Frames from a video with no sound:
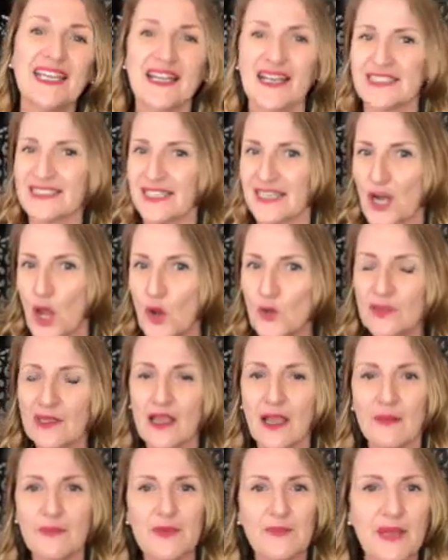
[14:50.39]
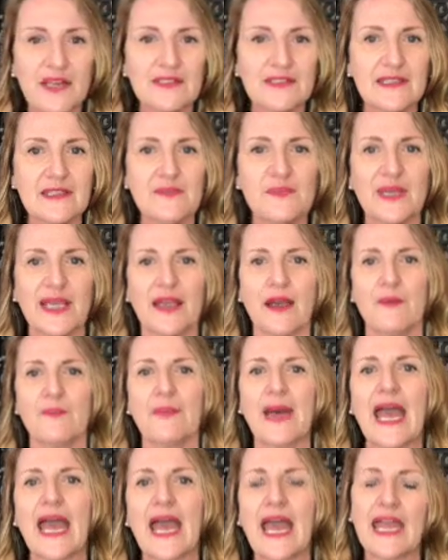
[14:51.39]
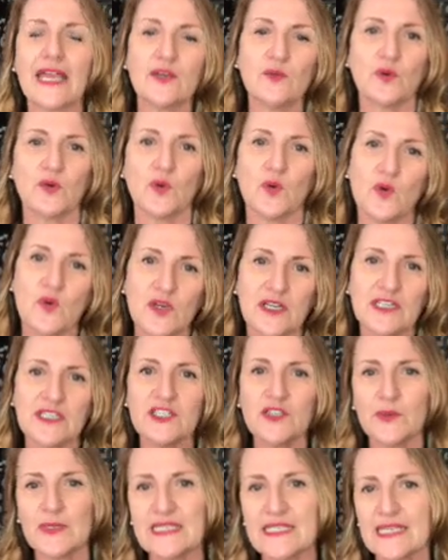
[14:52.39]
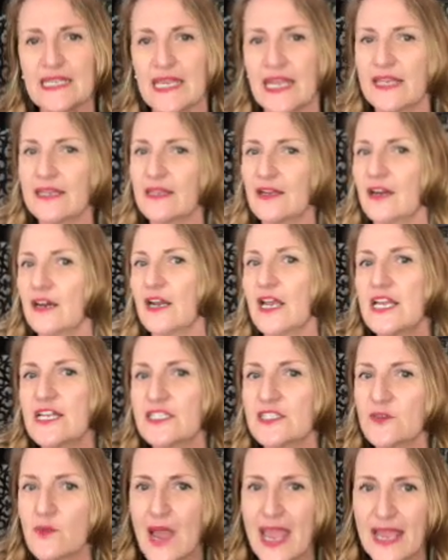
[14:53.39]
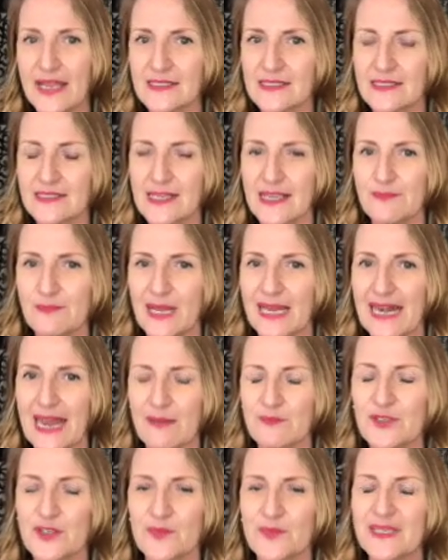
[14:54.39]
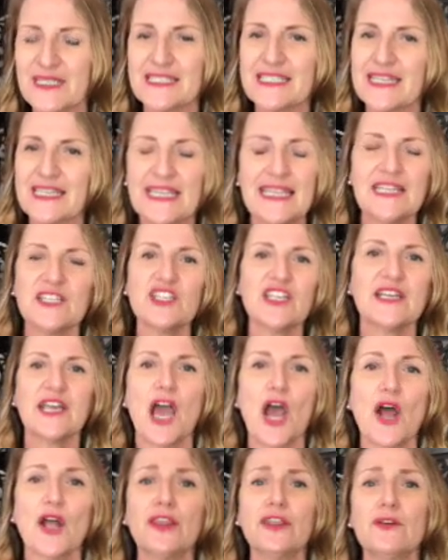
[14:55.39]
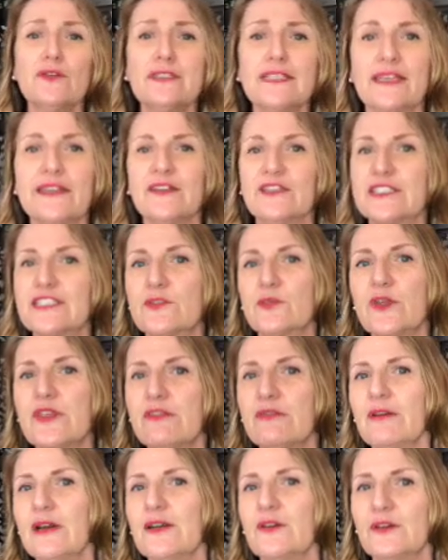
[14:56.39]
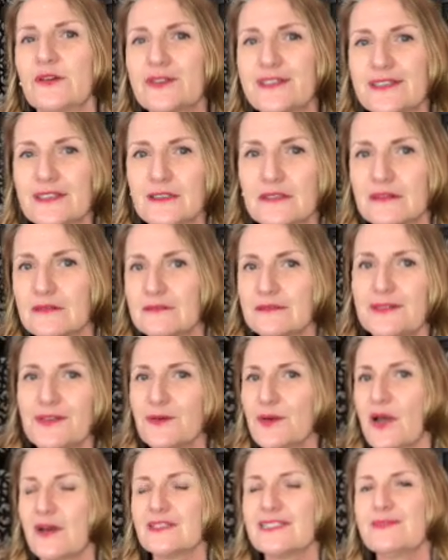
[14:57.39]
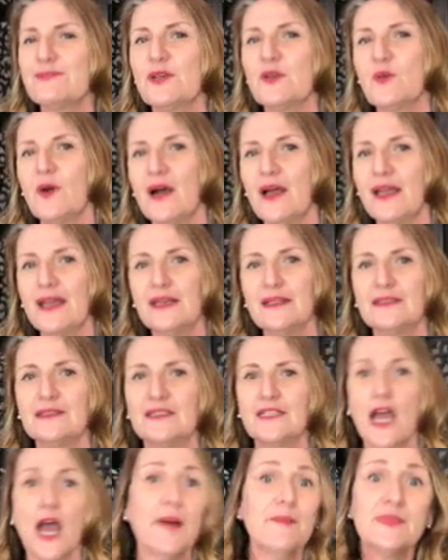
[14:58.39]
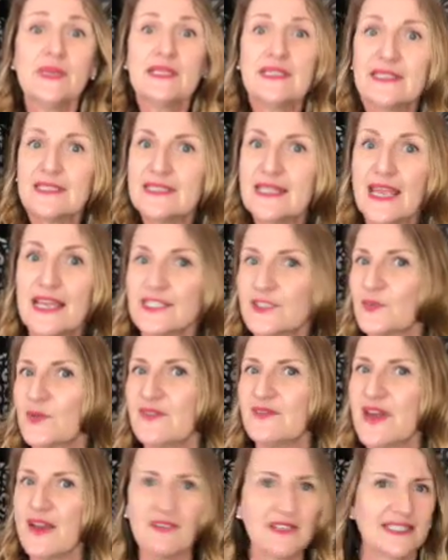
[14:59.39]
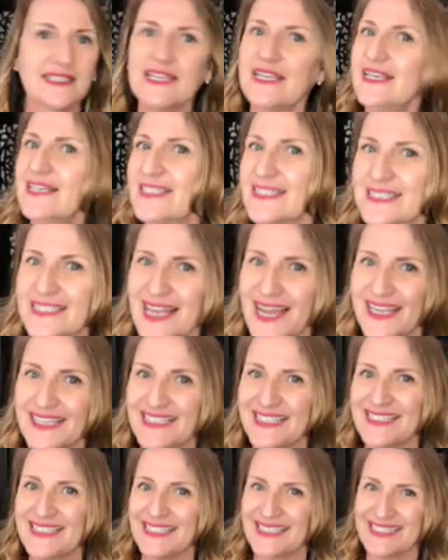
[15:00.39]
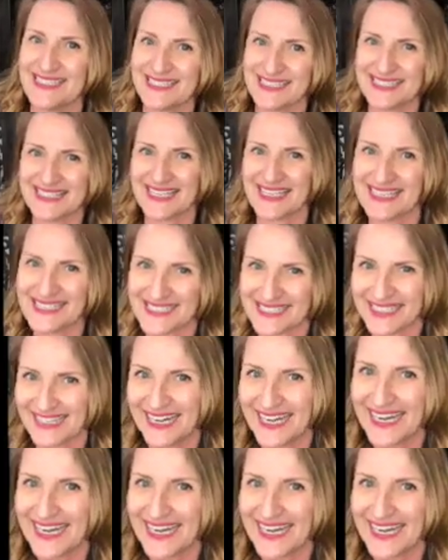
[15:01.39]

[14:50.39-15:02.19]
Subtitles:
I sent home the gummy bears in the pickup pack. We were all going to do it together. So I had to take my laptop into the kitchen. Those kids were thrilled. Don't ask me why. Mrs. S, we've never seen inside a teacher's kitchen.